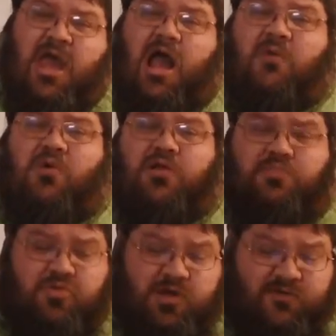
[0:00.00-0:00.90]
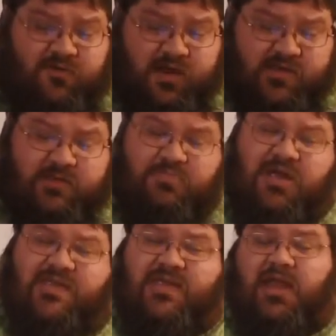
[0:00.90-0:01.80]
I want to preface it
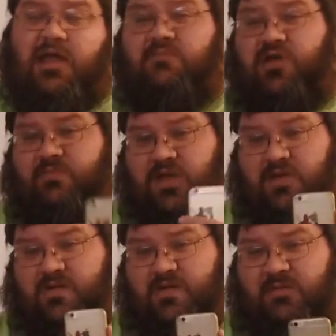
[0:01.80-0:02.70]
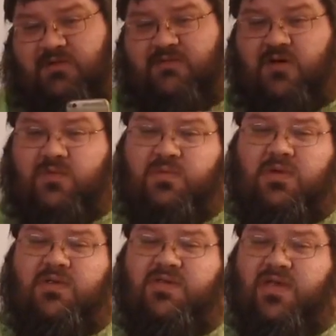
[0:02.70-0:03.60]
by saying I'm going to be using my phone,
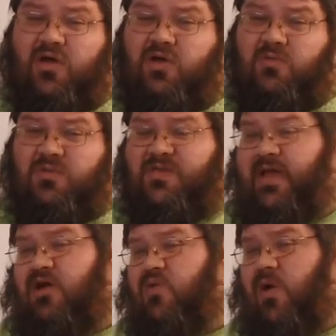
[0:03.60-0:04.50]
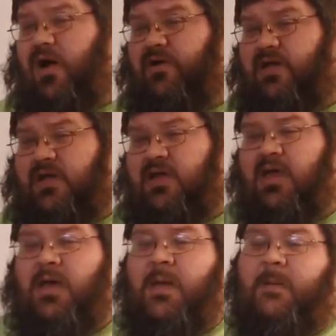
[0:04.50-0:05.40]
so the sound quality
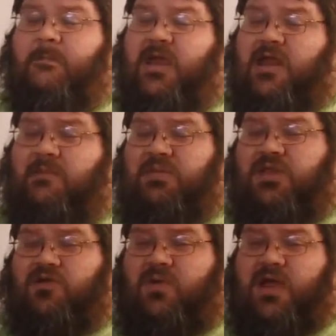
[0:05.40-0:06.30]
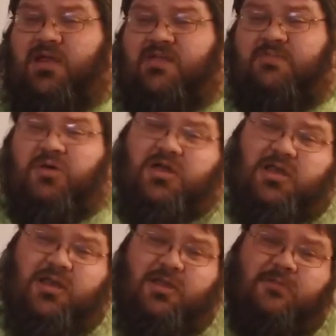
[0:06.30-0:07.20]
may not be the greatest, but